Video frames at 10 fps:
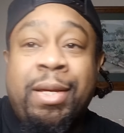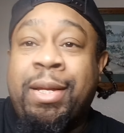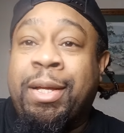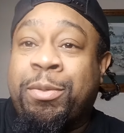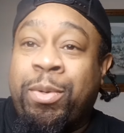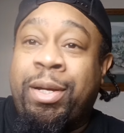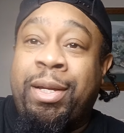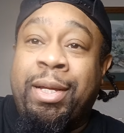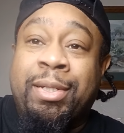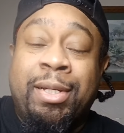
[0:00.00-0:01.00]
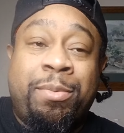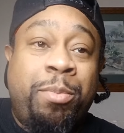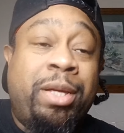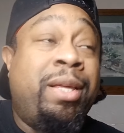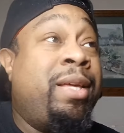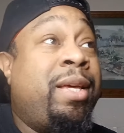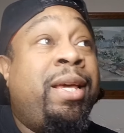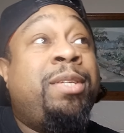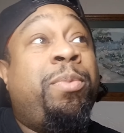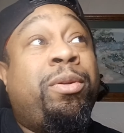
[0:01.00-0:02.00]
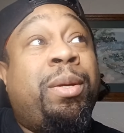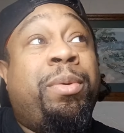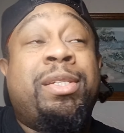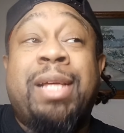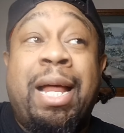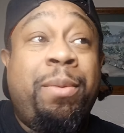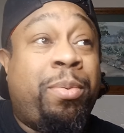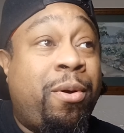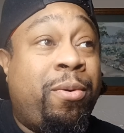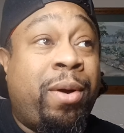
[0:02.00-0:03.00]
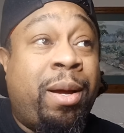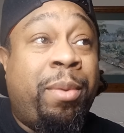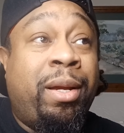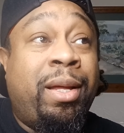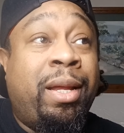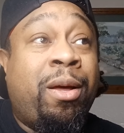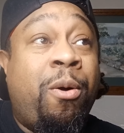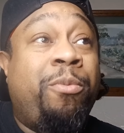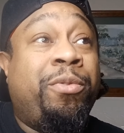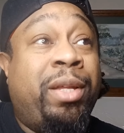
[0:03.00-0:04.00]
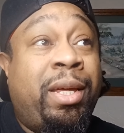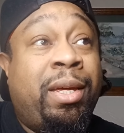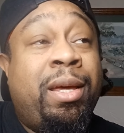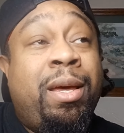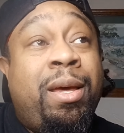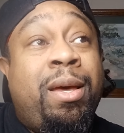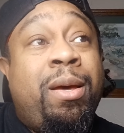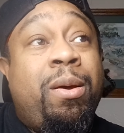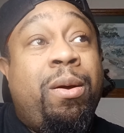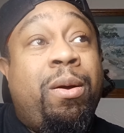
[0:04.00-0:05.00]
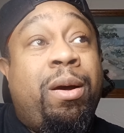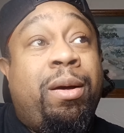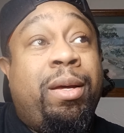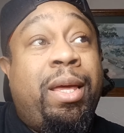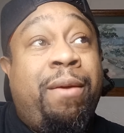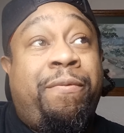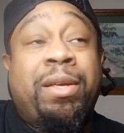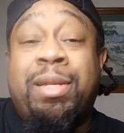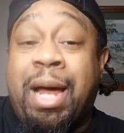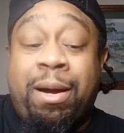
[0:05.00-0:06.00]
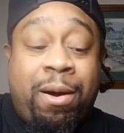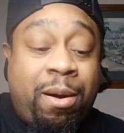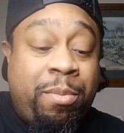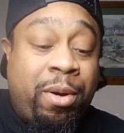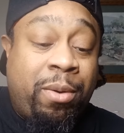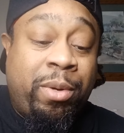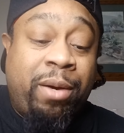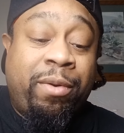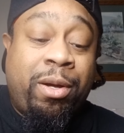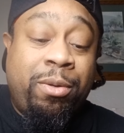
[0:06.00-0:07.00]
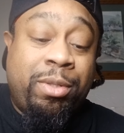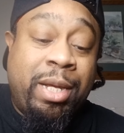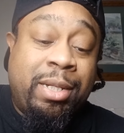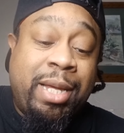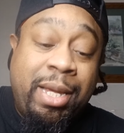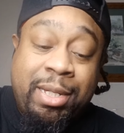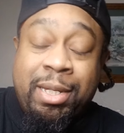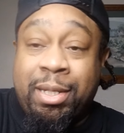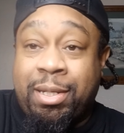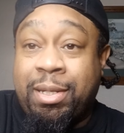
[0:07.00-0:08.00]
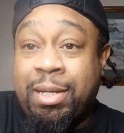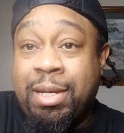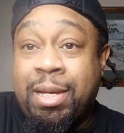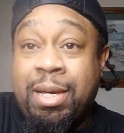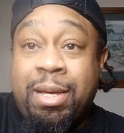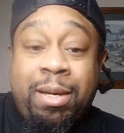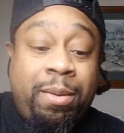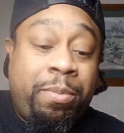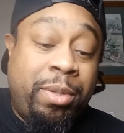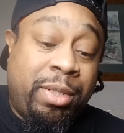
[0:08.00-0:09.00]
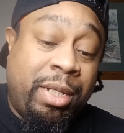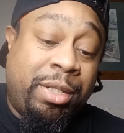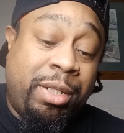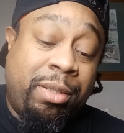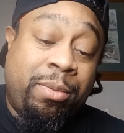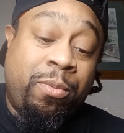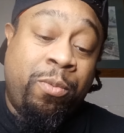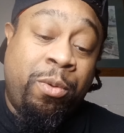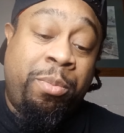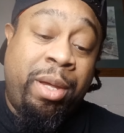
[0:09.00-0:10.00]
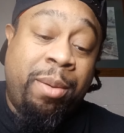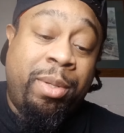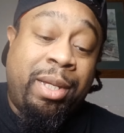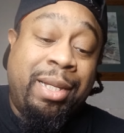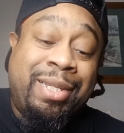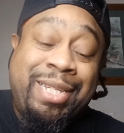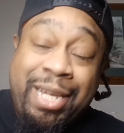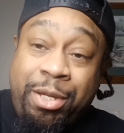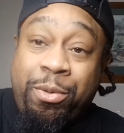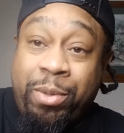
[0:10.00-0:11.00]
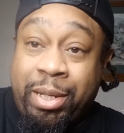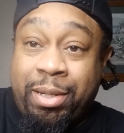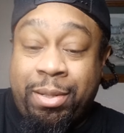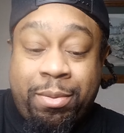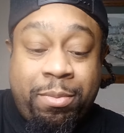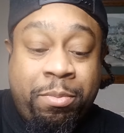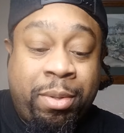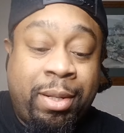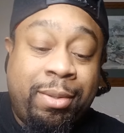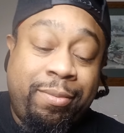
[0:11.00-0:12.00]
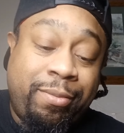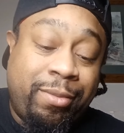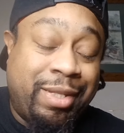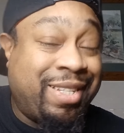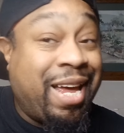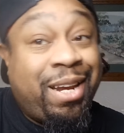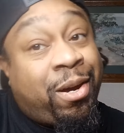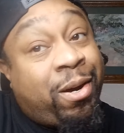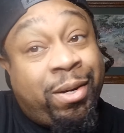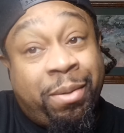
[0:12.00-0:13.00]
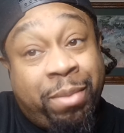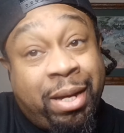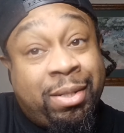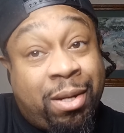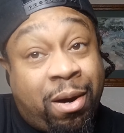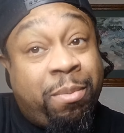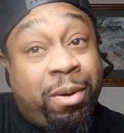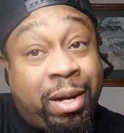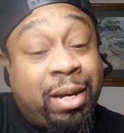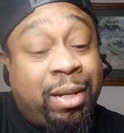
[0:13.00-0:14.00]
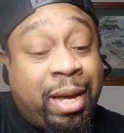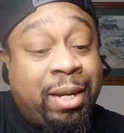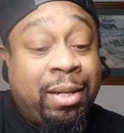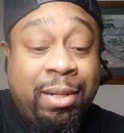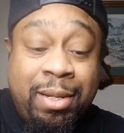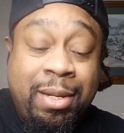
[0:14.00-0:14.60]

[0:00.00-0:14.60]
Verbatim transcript: it is what it is. He's built up a solid program, and hopefully, if it's not Harbaugh, whatever coach that takes his position will be able to continue it. But it's kind of hard to imagine. Harbaugh got a lot of